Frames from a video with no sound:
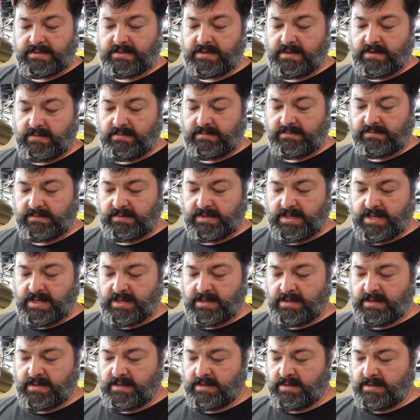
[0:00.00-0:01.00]
So
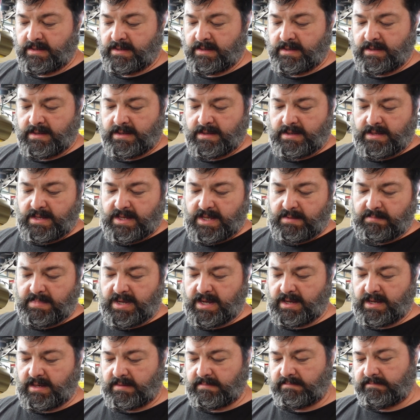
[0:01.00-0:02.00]

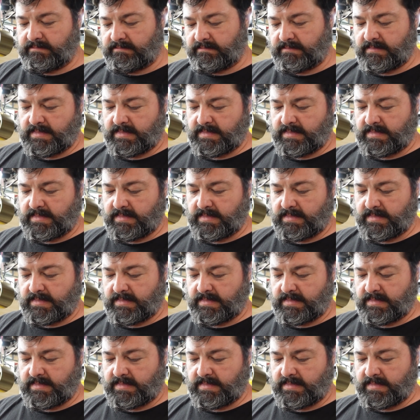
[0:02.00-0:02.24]
I